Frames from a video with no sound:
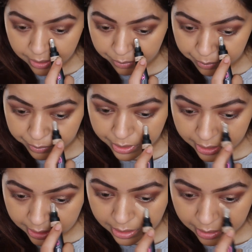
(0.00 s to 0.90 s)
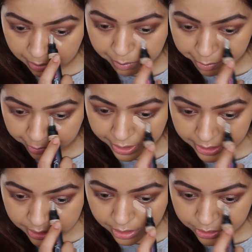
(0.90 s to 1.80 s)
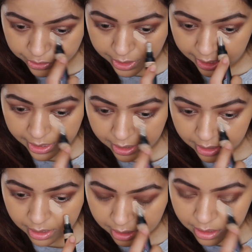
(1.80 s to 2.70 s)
a really bright under eye.